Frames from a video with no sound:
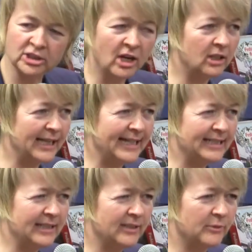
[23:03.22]
char
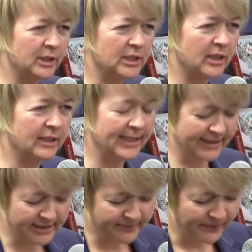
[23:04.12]
lady, you know what a char
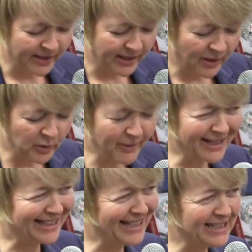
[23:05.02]
lady is. And what
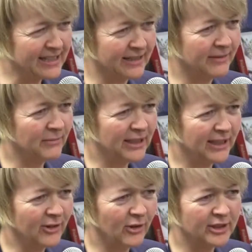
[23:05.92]
about geezer,
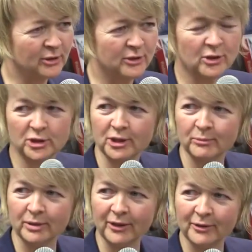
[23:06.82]
meaning not a sort of dodgy
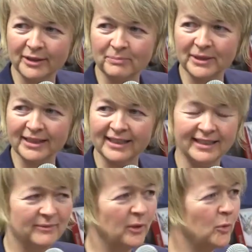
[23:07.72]
old bloke, but
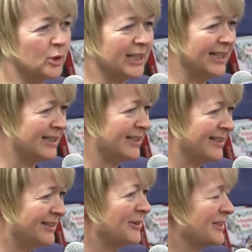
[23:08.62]
um, a water heater,
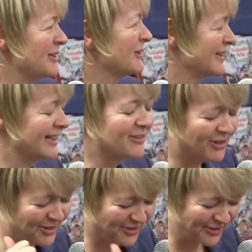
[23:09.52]
you know, the old
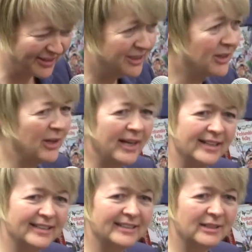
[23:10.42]
you know that?
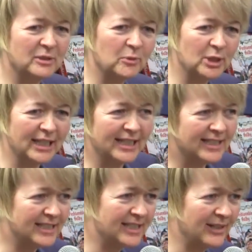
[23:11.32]
Those water
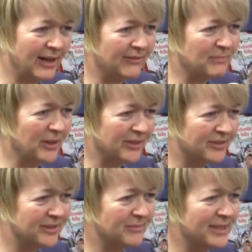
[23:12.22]
heaters you have in
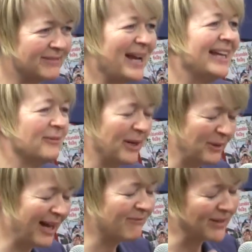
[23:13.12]
bathrooms? Anyway,
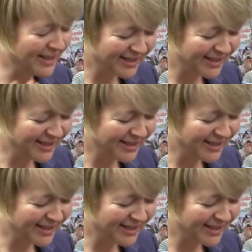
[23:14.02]
we have,